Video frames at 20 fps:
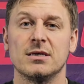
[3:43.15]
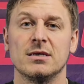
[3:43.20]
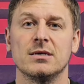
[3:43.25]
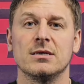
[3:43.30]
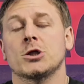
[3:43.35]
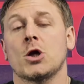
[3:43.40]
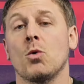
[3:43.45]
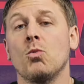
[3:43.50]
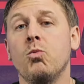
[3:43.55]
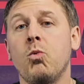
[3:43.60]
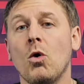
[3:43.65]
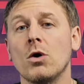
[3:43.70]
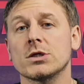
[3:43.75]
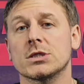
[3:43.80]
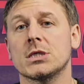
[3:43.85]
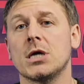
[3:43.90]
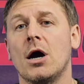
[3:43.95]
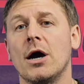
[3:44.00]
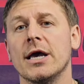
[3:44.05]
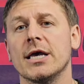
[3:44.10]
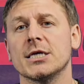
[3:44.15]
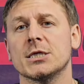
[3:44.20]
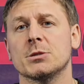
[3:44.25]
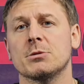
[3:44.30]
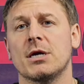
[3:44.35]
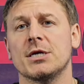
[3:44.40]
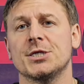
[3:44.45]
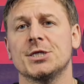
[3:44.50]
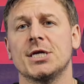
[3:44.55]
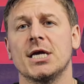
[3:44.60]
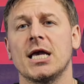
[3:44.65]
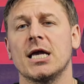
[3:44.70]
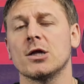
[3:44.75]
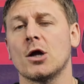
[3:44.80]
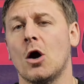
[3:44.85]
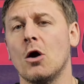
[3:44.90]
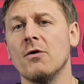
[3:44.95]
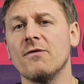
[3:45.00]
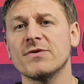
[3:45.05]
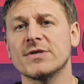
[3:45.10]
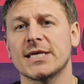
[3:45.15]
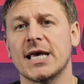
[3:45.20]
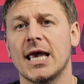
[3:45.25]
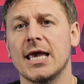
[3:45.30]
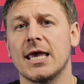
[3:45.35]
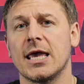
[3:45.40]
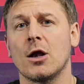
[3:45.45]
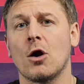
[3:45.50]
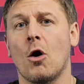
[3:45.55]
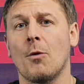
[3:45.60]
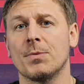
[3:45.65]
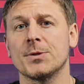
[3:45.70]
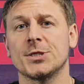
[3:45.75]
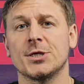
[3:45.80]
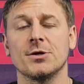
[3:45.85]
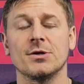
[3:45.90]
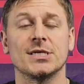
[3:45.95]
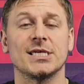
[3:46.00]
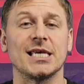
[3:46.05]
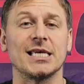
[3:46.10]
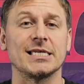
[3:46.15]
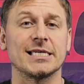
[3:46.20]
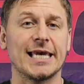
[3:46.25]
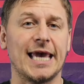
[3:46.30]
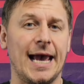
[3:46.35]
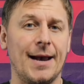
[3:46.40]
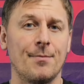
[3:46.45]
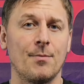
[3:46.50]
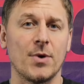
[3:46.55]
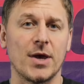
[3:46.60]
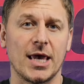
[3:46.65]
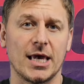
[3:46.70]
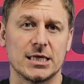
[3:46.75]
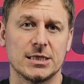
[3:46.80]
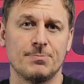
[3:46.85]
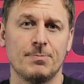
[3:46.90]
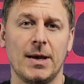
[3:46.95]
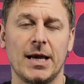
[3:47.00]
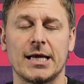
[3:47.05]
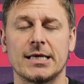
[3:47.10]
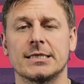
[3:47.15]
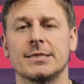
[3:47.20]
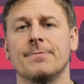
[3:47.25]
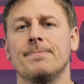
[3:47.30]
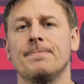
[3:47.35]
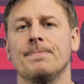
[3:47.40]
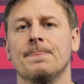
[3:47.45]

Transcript: So what tyre strategy and overtaking opportunities can we expect?